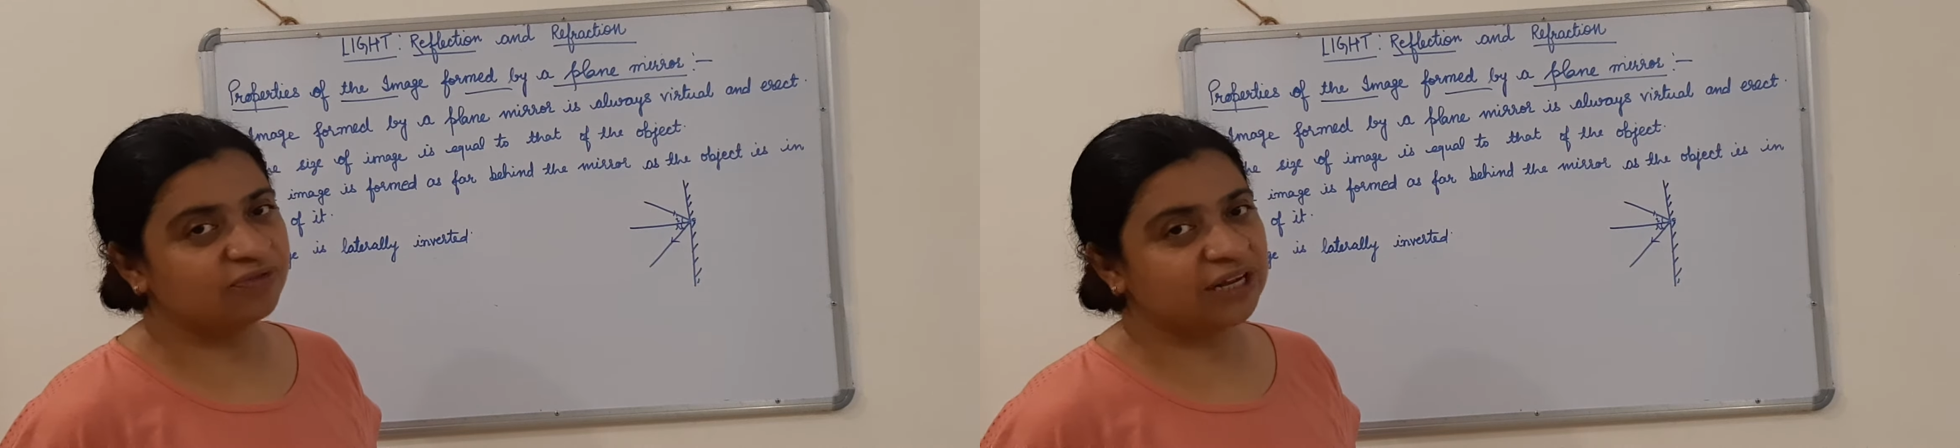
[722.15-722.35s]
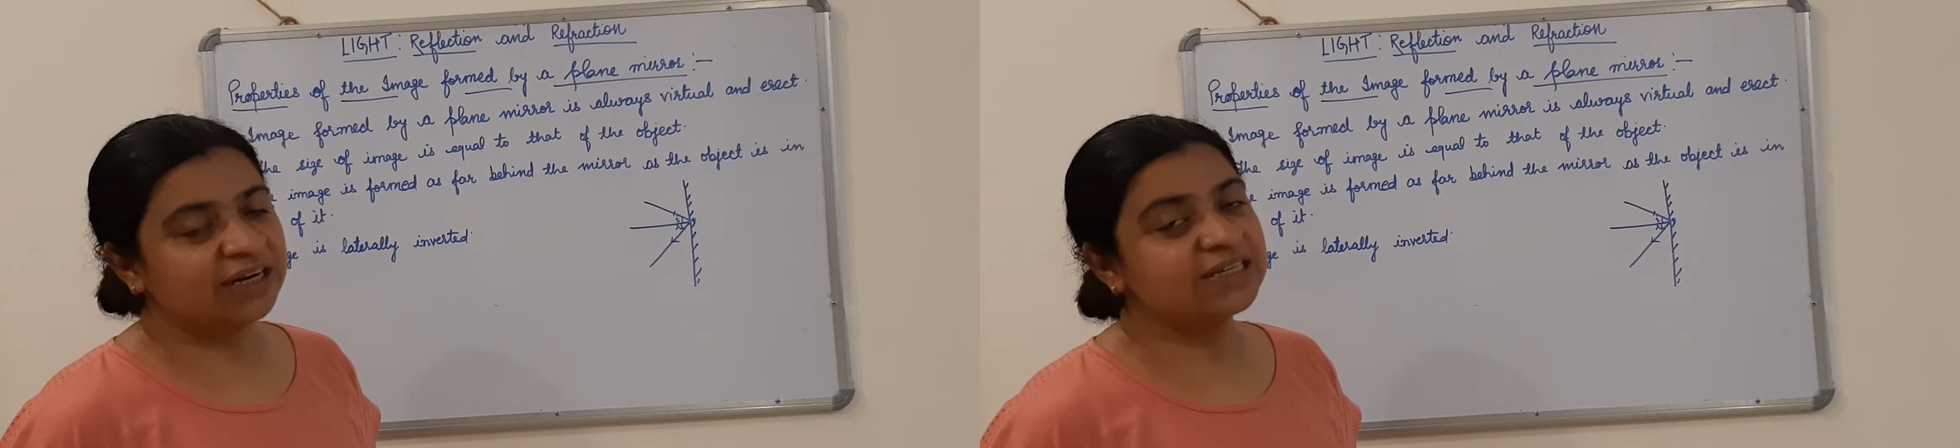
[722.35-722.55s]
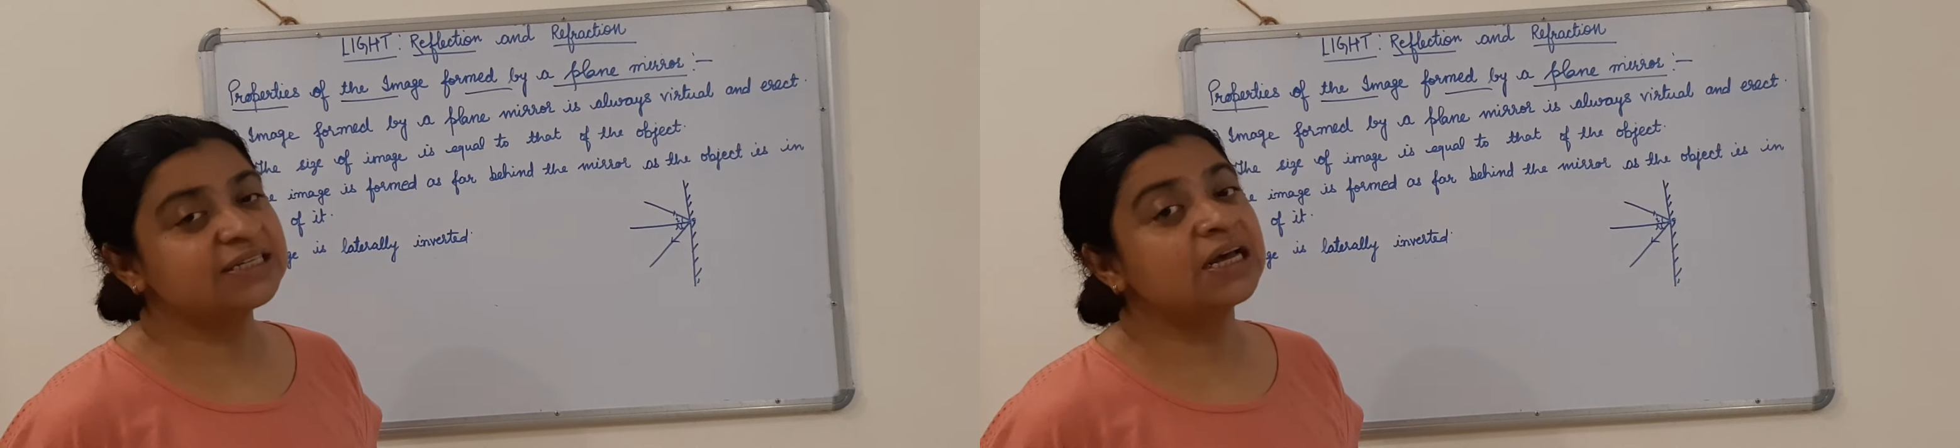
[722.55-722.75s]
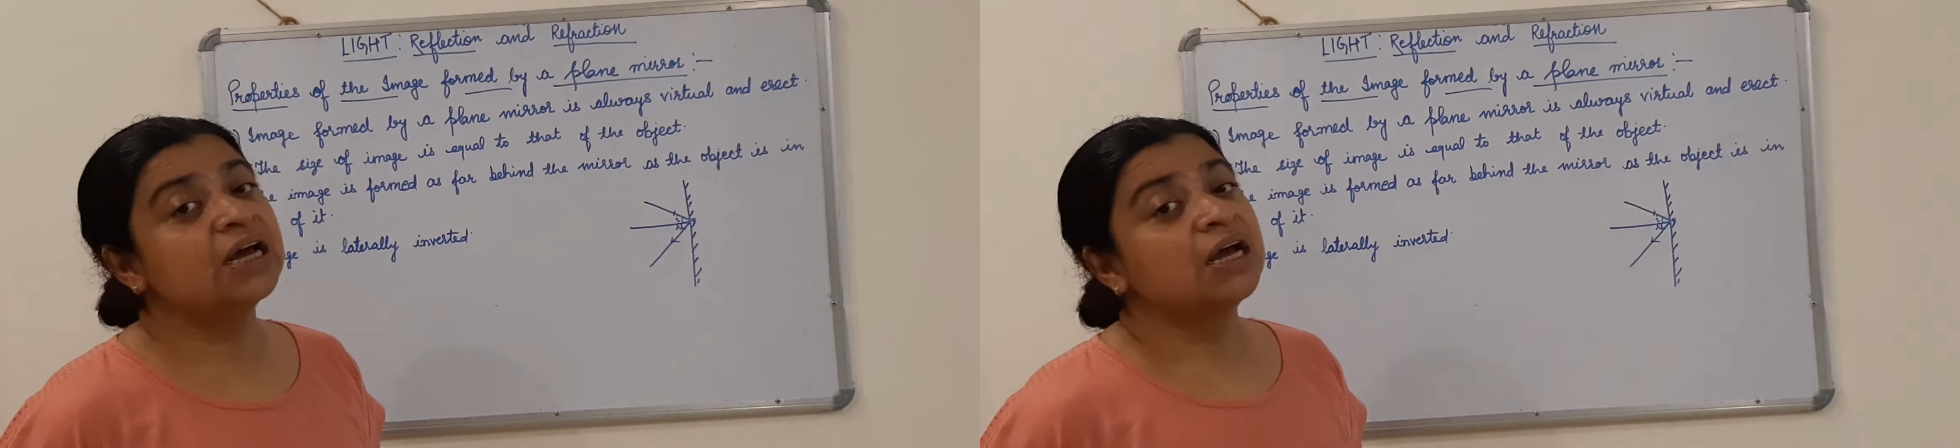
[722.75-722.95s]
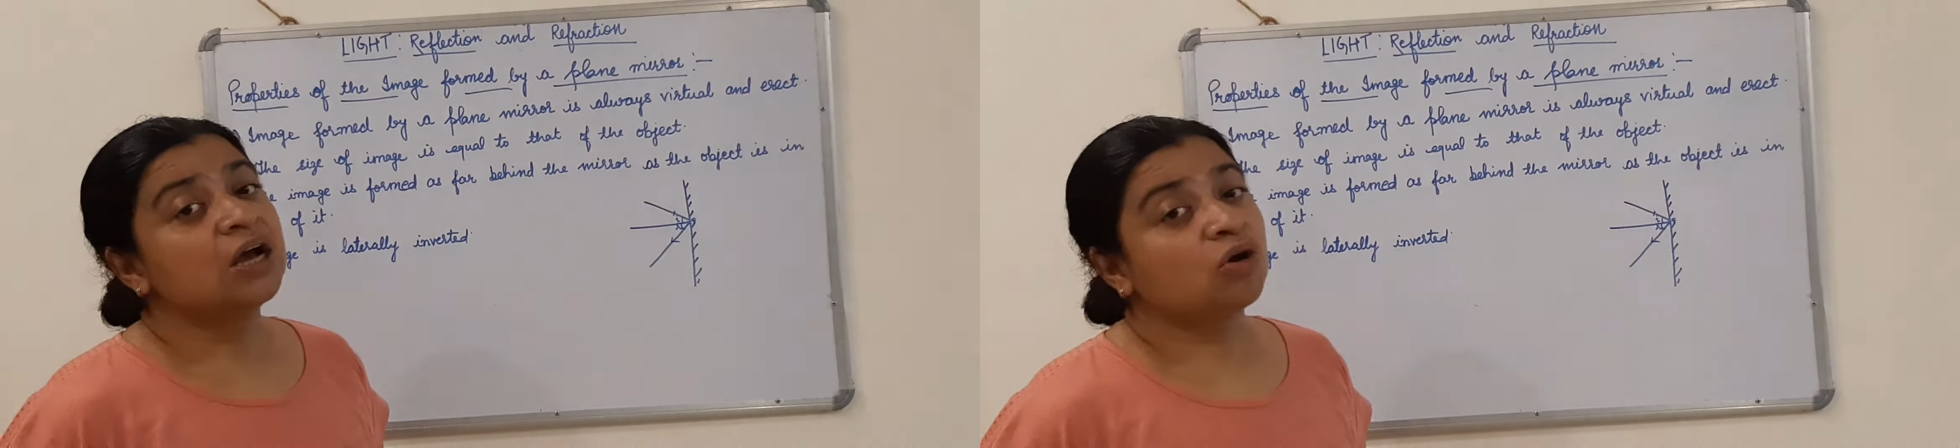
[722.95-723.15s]
that
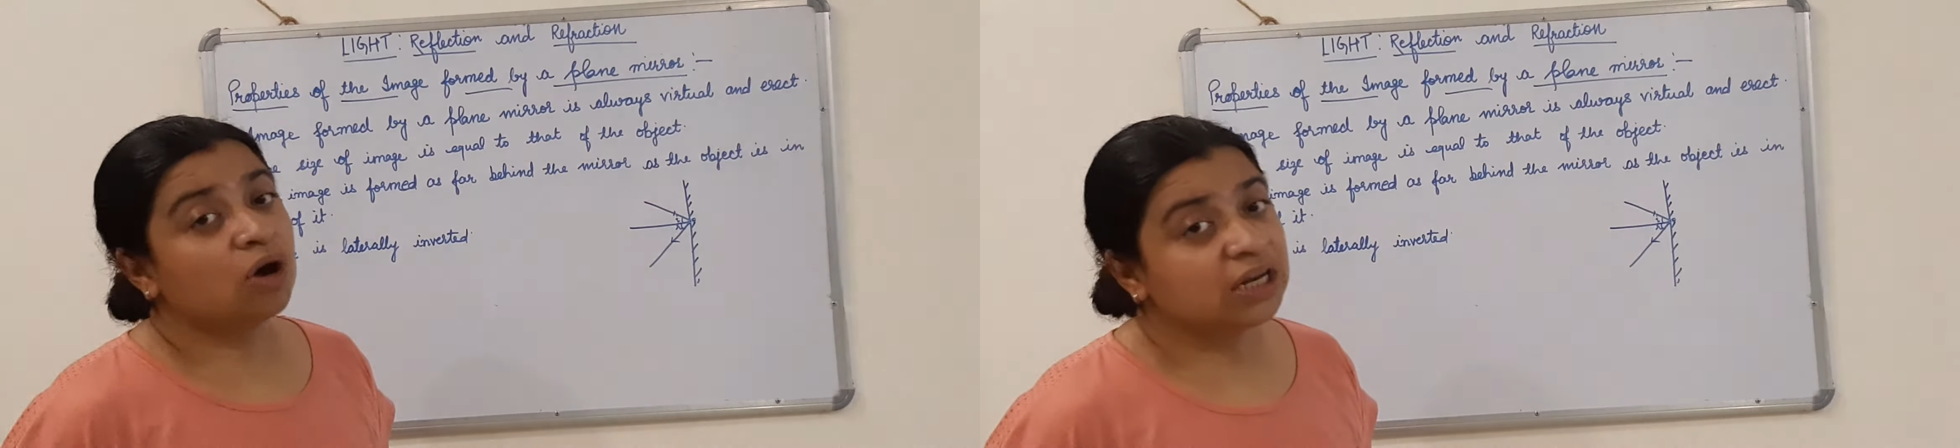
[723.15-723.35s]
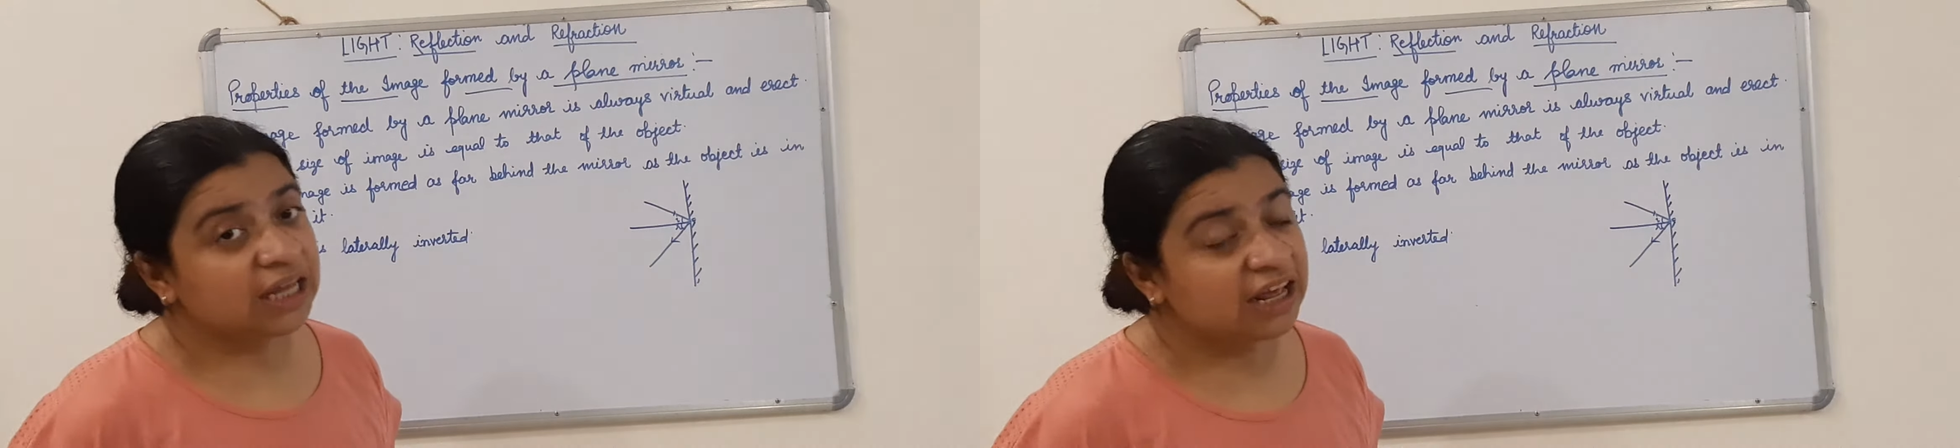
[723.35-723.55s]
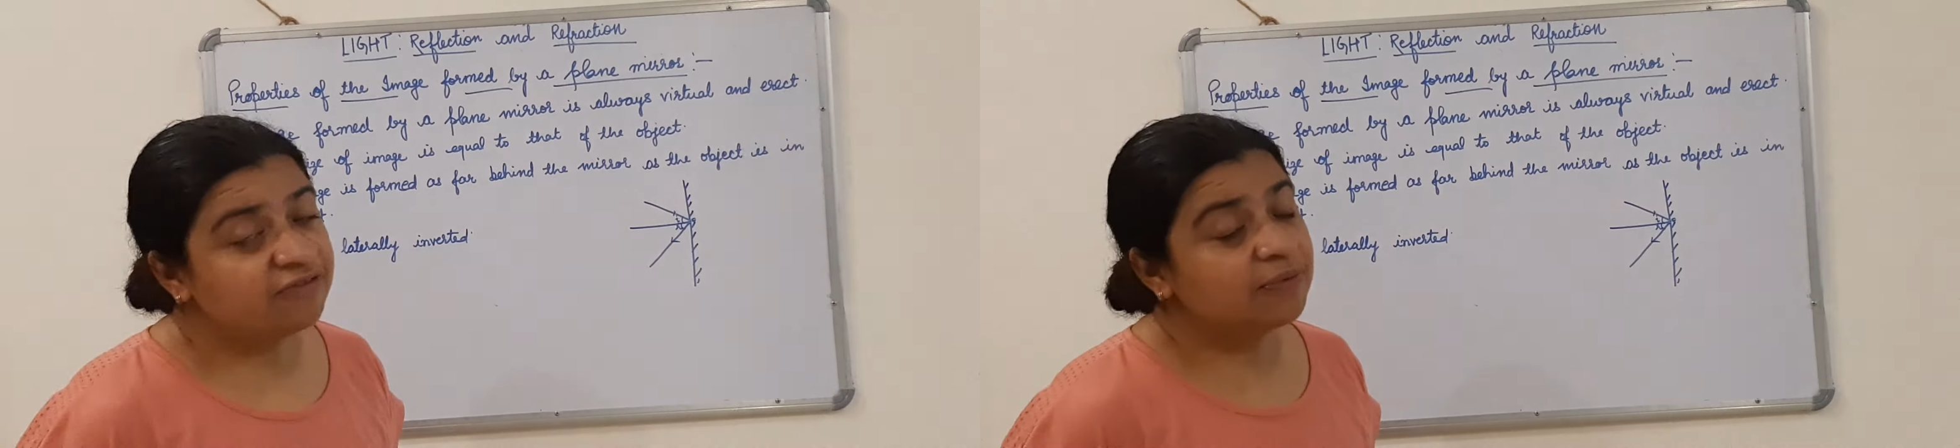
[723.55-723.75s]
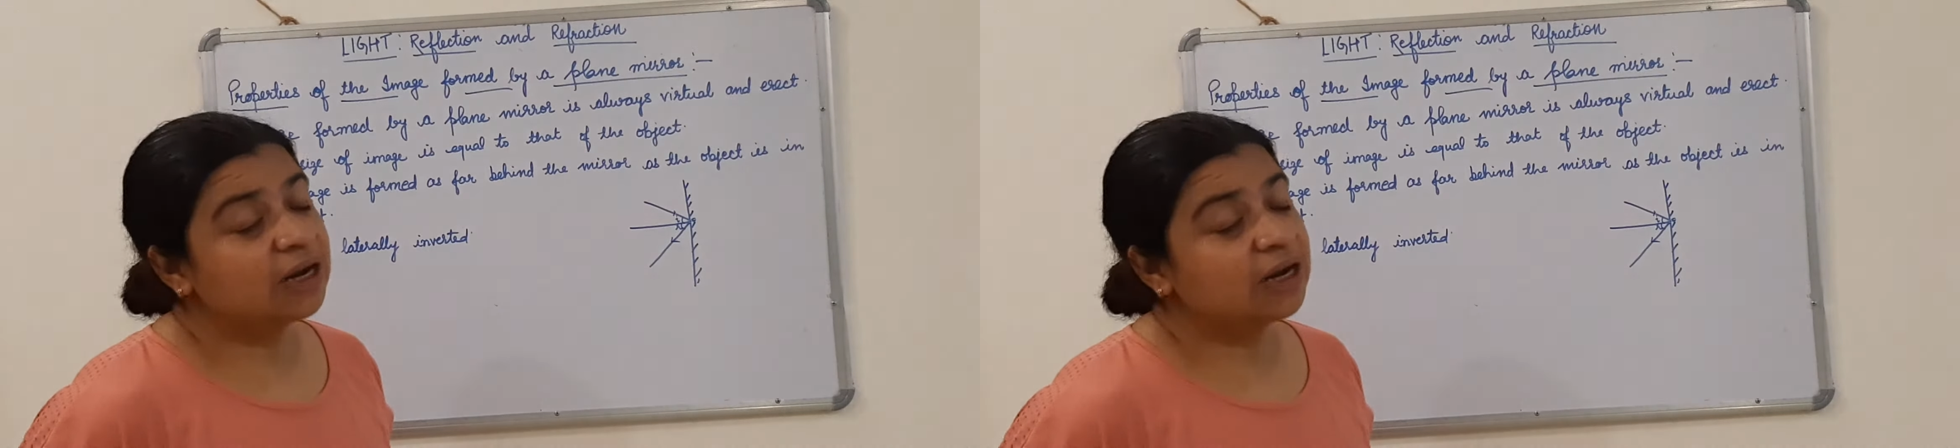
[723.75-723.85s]
is concave